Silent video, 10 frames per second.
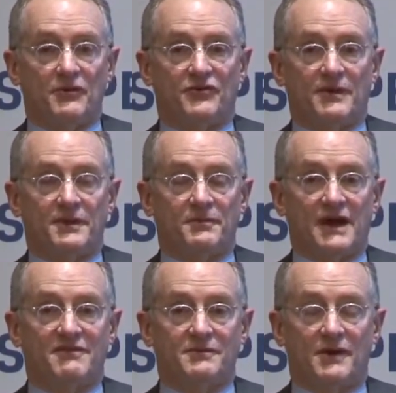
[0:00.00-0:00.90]
from the
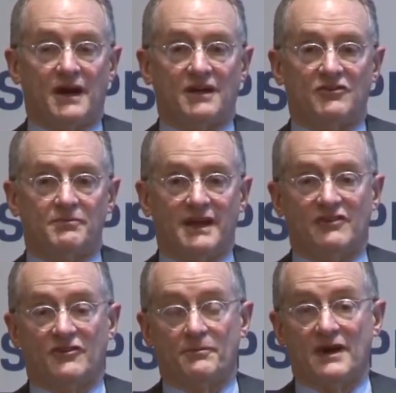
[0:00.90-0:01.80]
private markets
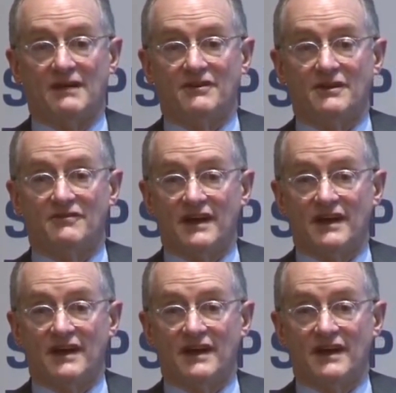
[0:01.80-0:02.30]
makes the private